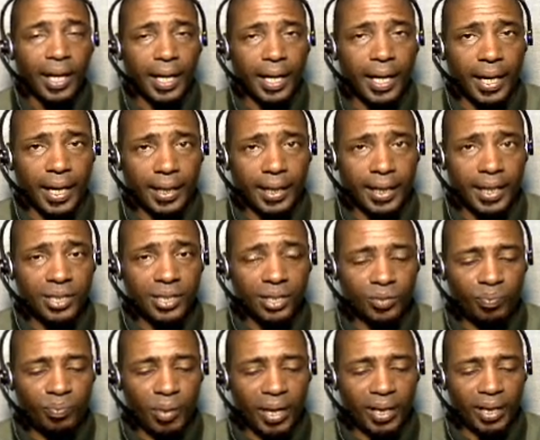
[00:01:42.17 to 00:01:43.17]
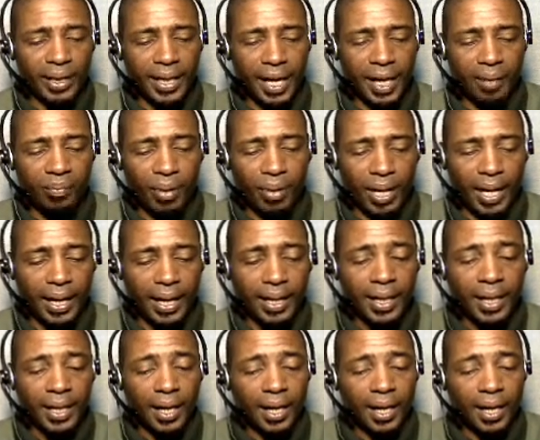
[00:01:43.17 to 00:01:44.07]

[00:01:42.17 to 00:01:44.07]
And they just barely got by,